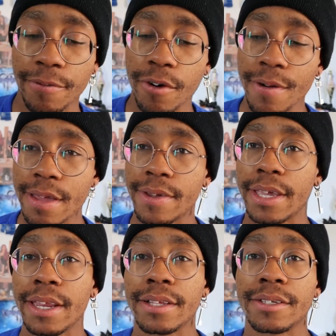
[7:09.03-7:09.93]
Before we even
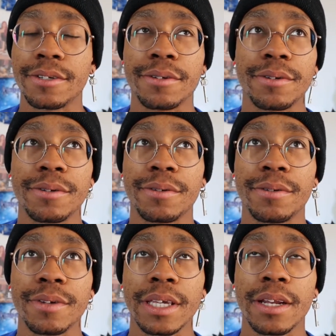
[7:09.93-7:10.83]
get into,
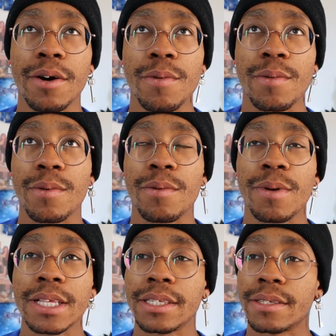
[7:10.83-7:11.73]
you know,
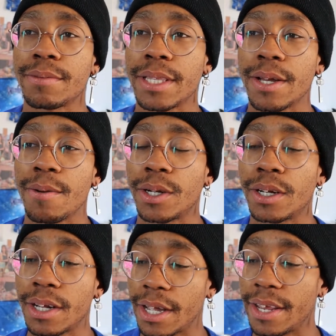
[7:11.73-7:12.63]
what's really going
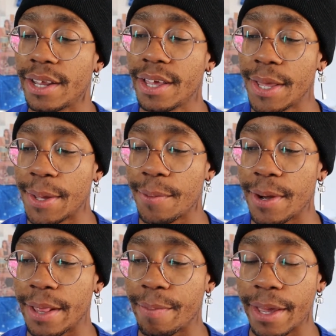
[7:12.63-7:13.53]
on
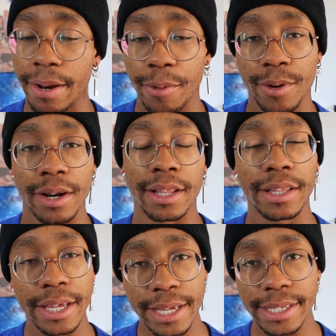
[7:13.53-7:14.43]
with being number one on the
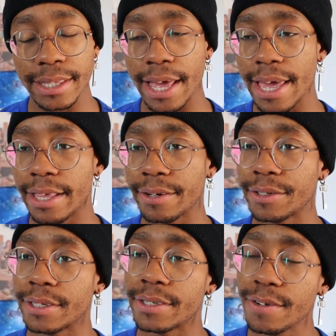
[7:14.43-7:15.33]
list, like,
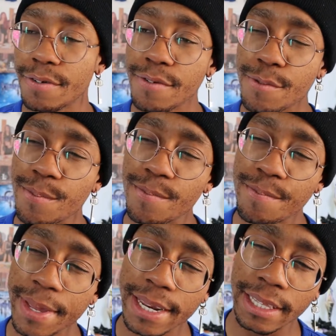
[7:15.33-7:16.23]
there's just so
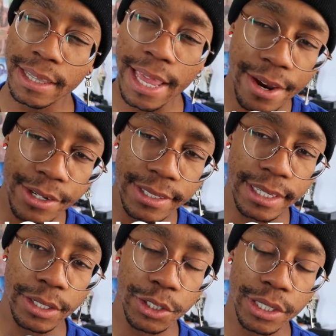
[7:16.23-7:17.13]
many layers
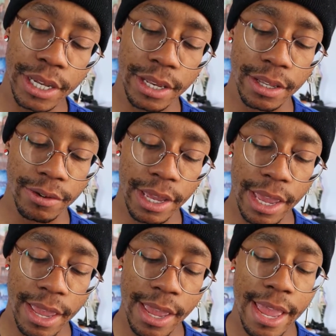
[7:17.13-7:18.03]
to this shit,
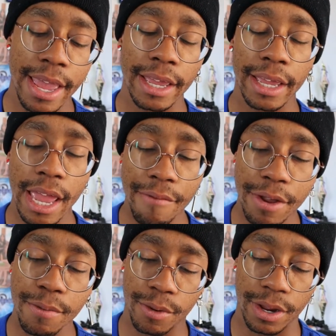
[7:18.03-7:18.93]
okay?
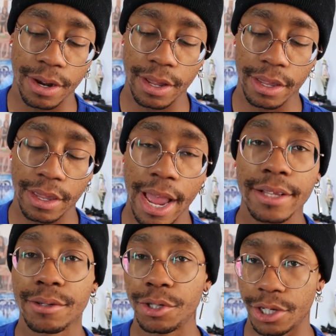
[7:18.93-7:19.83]
Everyone
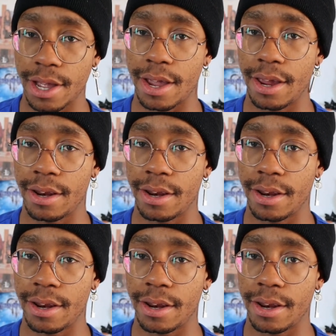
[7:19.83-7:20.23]
got to shine.